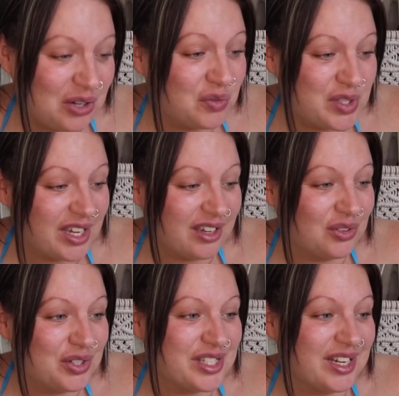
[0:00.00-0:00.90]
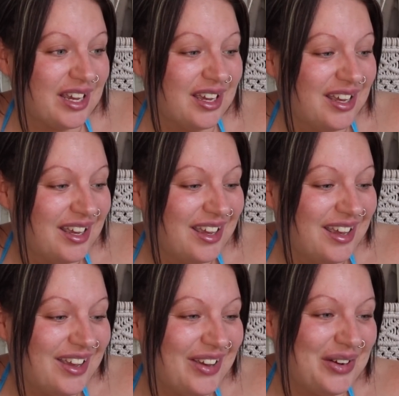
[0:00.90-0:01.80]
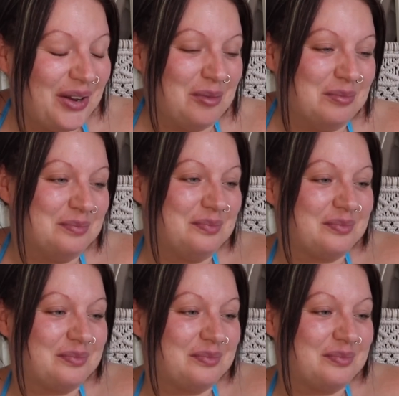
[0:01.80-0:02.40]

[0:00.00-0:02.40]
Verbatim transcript: He loves it, honestly. And um,